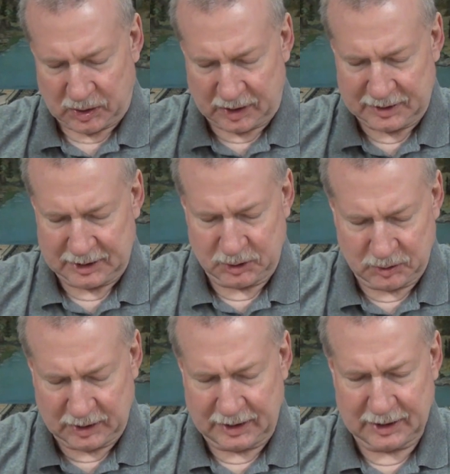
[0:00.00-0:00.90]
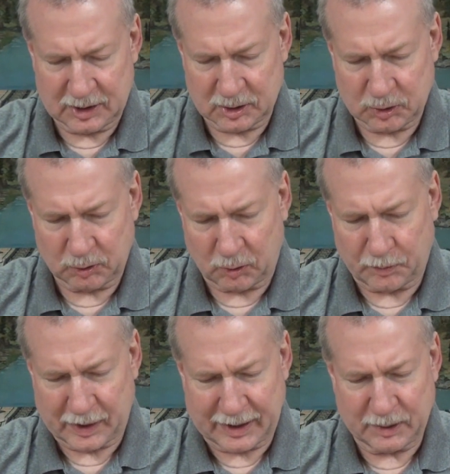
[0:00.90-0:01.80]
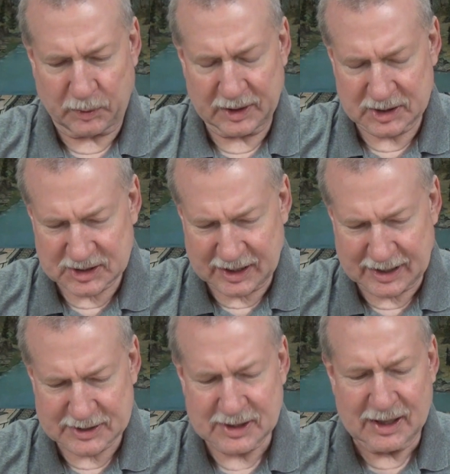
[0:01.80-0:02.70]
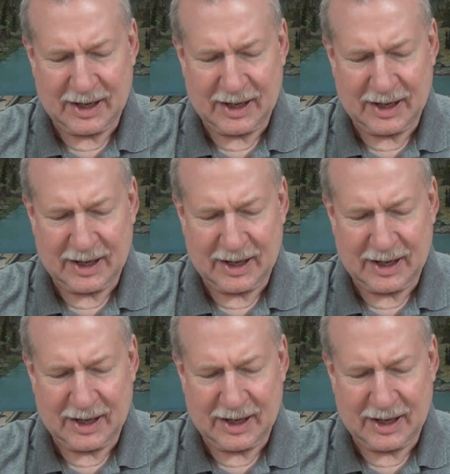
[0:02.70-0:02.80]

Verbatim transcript: And then you need to obey what it says.